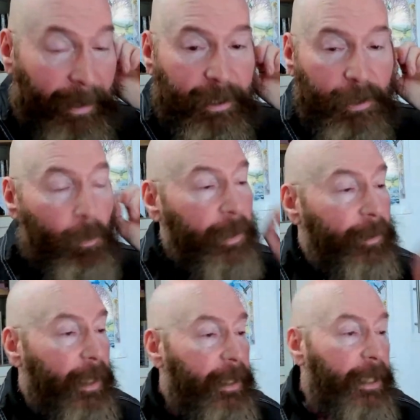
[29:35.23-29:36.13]
And this is
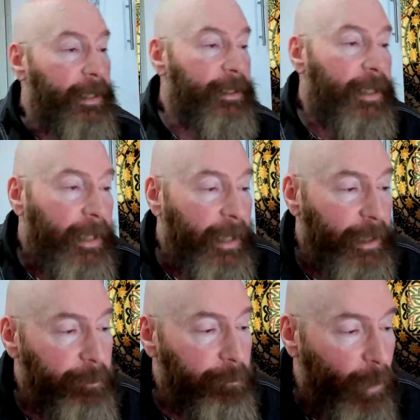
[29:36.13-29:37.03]
one that is
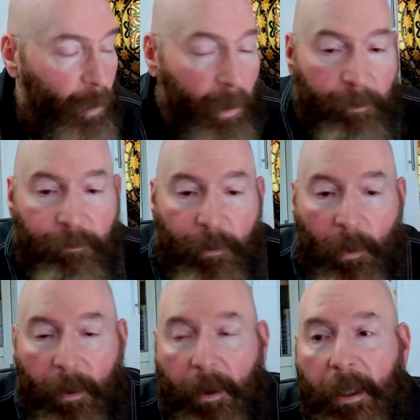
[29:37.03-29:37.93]
more
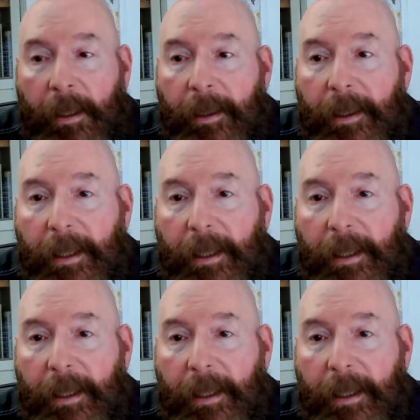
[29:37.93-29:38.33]
for